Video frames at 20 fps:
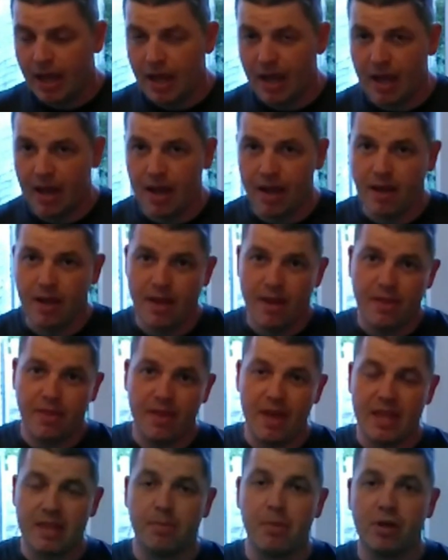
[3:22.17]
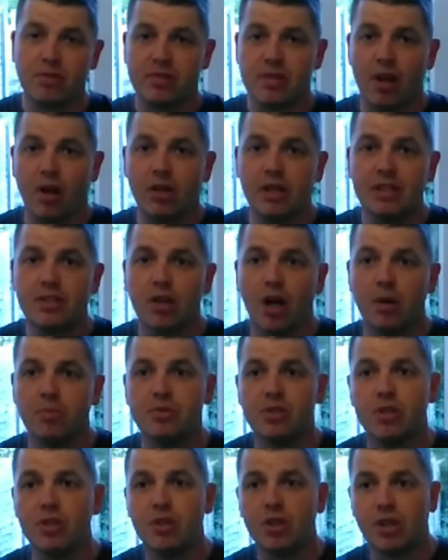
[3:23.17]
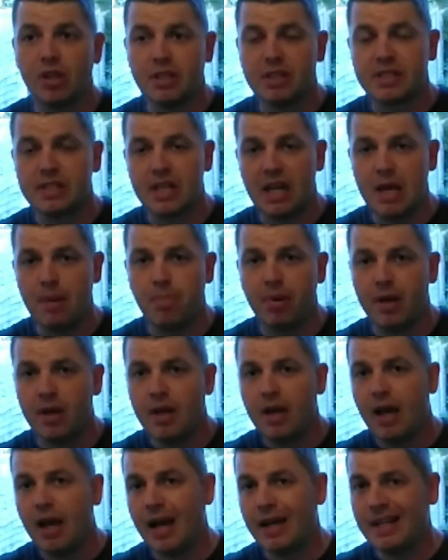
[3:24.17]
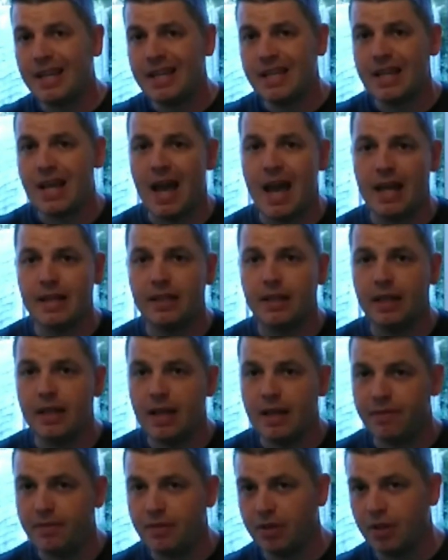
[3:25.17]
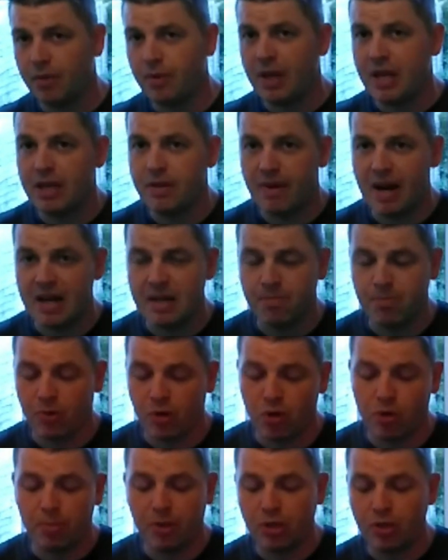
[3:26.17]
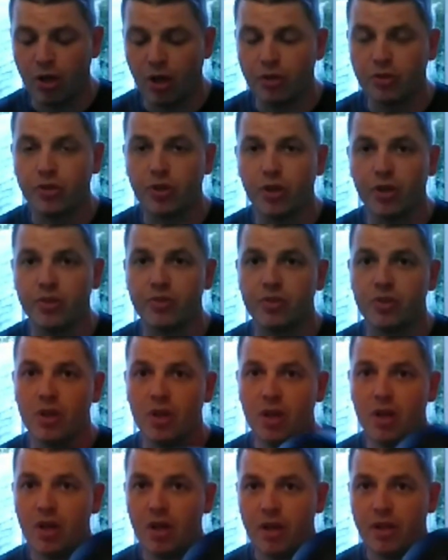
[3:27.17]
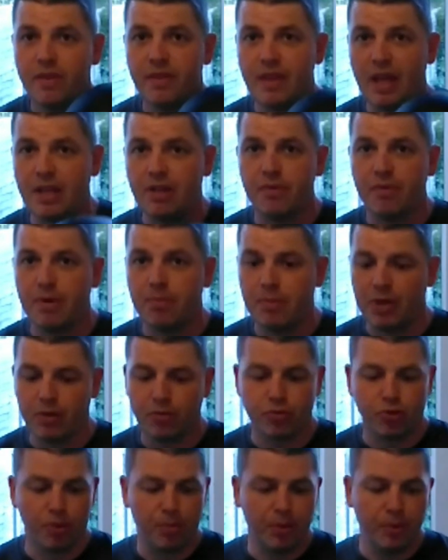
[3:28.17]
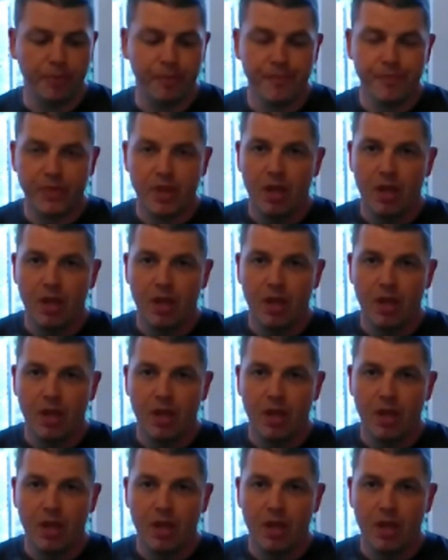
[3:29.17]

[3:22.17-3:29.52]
They're the most likely times that you're going to slip and hit your head. If you do hit your head and become unconscious, then you're in real trouble.